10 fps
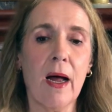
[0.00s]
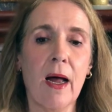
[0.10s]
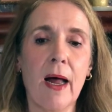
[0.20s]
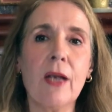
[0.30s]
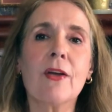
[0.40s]

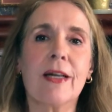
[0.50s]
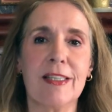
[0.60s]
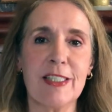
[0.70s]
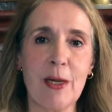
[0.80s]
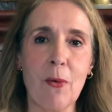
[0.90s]
I look and
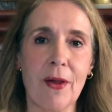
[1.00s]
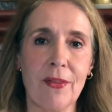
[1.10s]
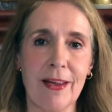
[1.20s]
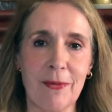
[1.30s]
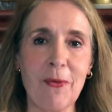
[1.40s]
see what
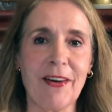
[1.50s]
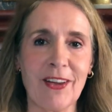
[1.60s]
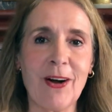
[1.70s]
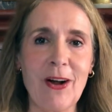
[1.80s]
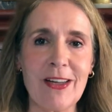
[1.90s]
the
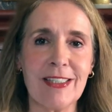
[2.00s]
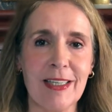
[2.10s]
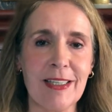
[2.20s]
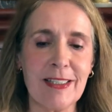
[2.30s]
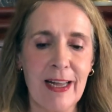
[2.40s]
cost
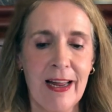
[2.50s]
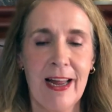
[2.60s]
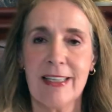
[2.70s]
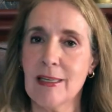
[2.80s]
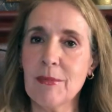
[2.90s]
is.
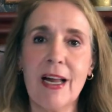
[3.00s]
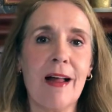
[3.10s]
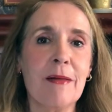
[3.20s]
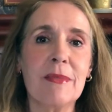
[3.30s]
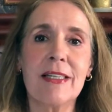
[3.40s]

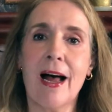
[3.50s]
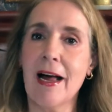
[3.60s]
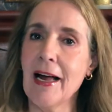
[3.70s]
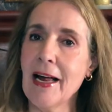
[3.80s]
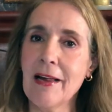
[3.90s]
Sometimes
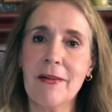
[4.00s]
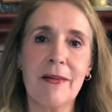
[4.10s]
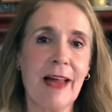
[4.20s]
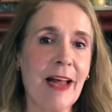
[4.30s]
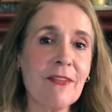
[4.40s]
I
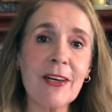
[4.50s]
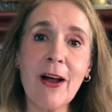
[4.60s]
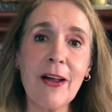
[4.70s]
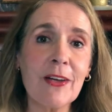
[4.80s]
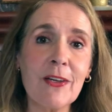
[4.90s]
haven't
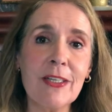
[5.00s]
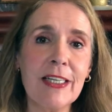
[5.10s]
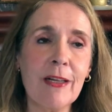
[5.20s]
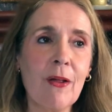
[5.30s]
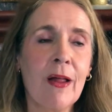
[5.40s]
gotten a good
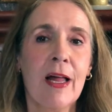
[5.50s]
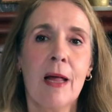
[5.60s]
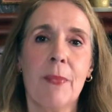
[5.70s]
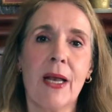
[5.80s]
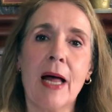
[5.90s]
deal,
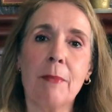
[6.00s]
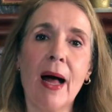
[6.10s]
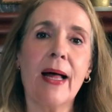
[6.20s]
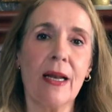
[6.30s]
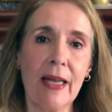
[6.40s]
but like
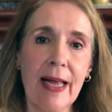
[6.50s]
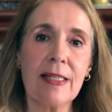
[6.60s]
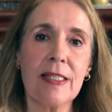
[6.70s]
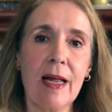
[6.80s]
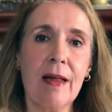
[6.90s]
my
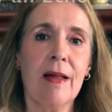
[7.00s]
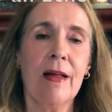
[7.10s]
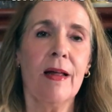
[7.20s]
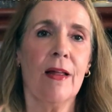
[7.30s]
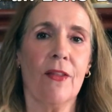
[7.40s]
Alexa,
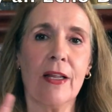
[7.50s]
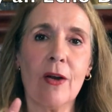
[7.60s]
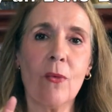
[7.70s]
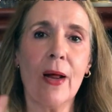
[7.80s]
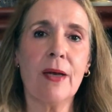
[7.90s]
the
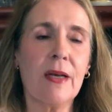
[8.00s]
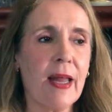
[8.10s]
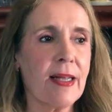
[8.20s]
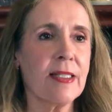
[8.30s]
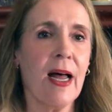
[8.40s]
little round
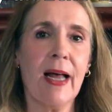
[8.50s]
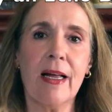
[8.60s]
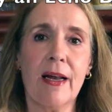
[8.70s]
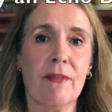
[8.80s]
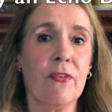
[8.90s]
Alexa, I
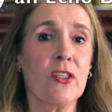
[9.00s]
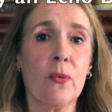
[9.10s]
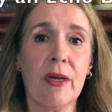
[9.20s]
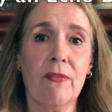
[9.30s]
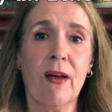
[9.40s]
got it for
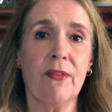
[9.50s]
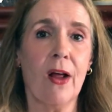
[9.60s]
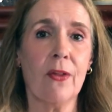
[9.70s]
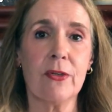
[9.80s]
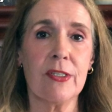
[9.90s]

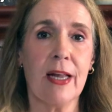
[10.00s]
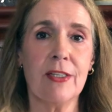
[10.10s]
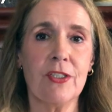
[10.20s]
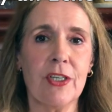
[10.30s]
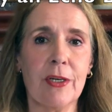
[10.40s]
$25
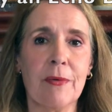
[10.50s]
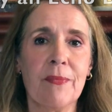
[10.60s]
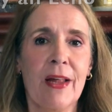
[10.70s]
last year.